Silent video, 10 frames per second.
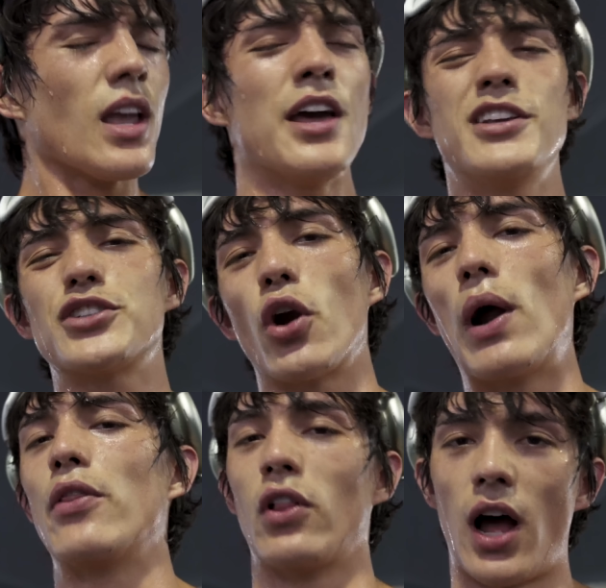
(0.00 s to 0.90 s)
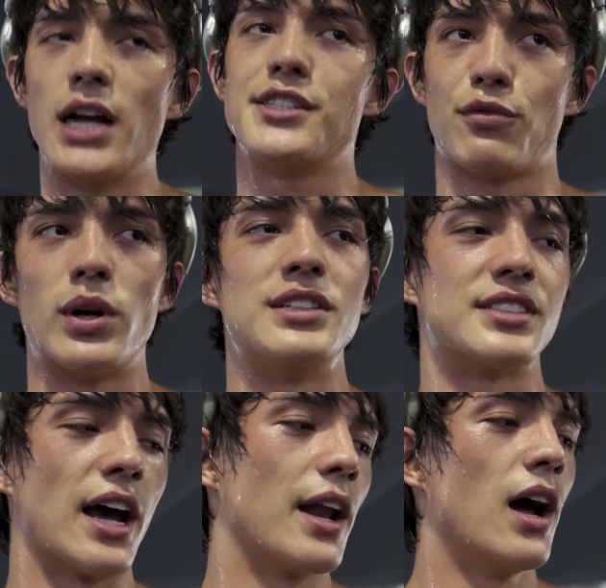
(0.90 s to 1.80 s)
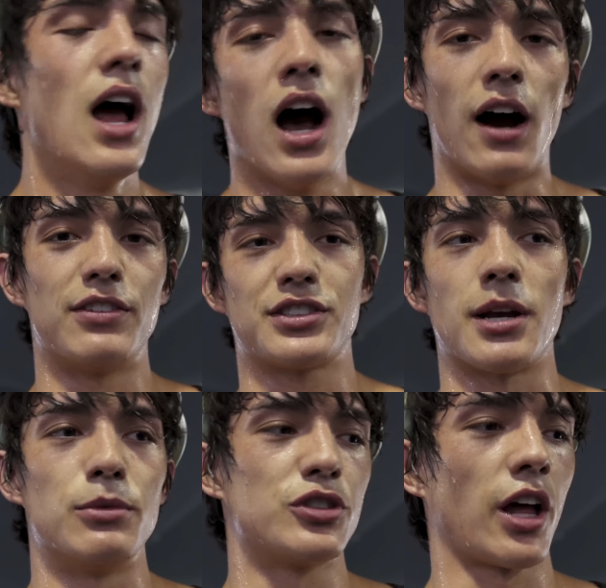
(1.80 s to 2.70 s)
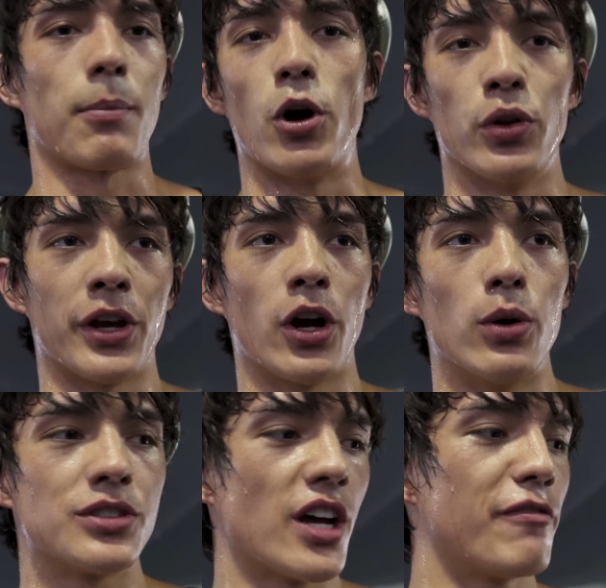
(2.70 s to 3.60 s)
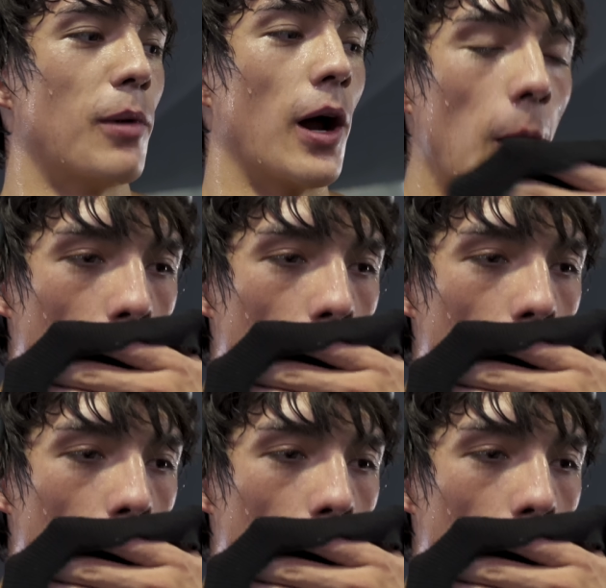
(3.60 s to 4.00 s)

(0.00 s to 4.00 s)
These are around the lines of what he said. Obviously, I'm using like my lingo and stuff, but